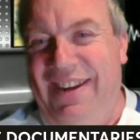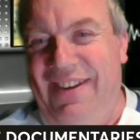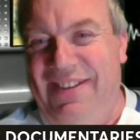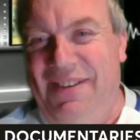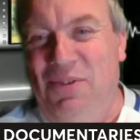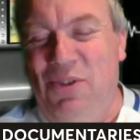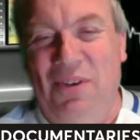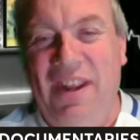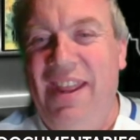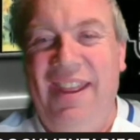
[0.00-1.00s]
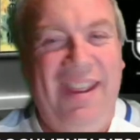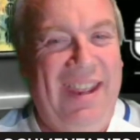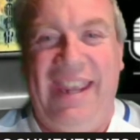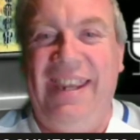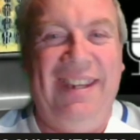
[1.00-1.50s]
Some joke.
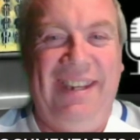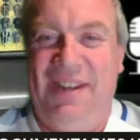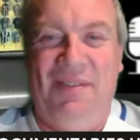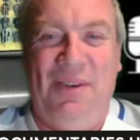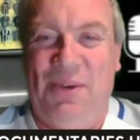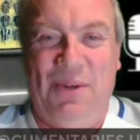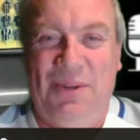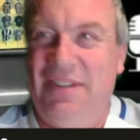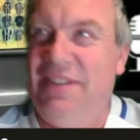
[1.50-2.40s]
Hey, you never know.